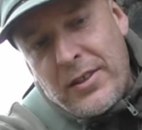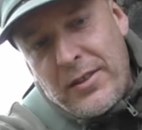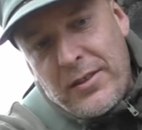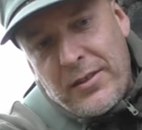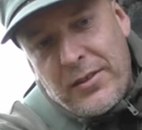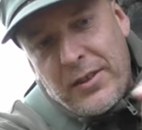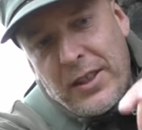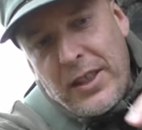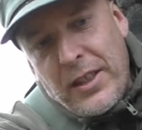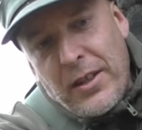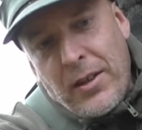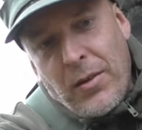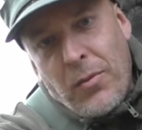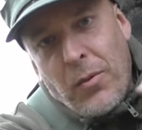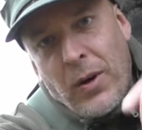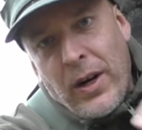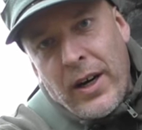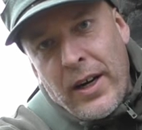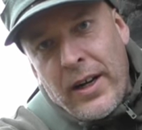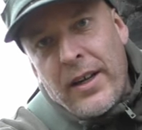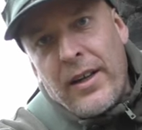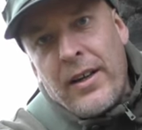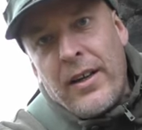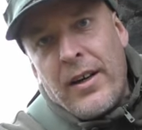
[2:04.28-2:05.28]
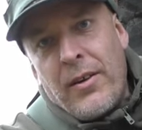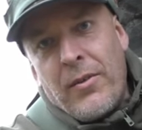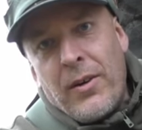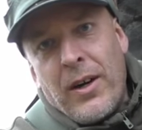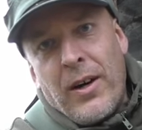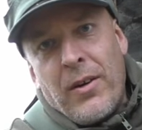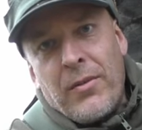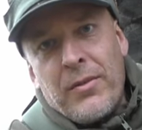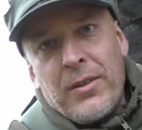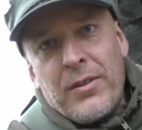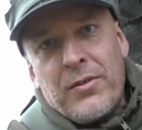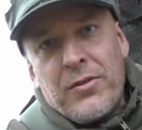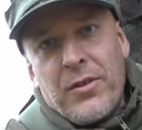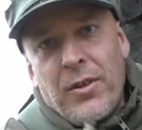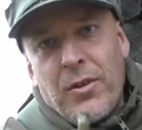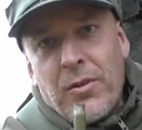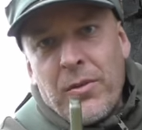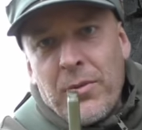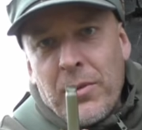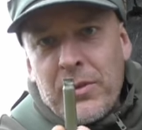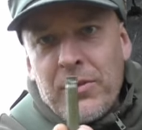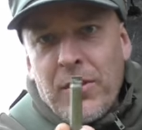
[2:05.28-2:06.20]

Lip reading: steel wire around it, so it